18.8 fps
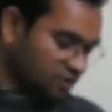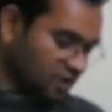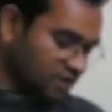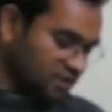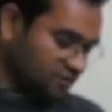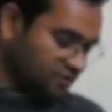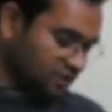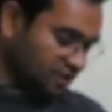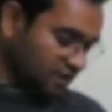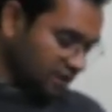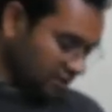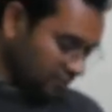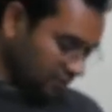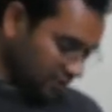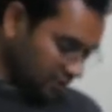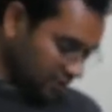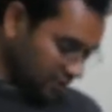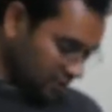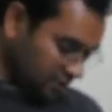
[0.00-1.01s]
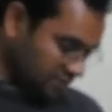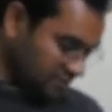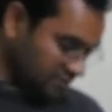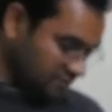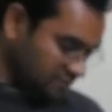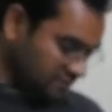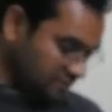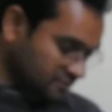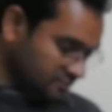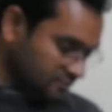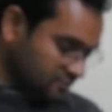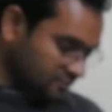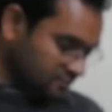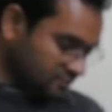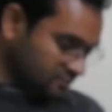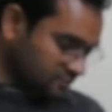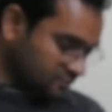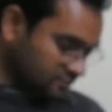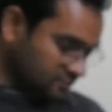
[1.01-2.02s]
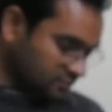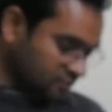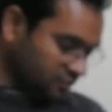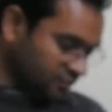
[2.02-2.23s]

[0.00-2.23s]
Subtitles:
classifying living things.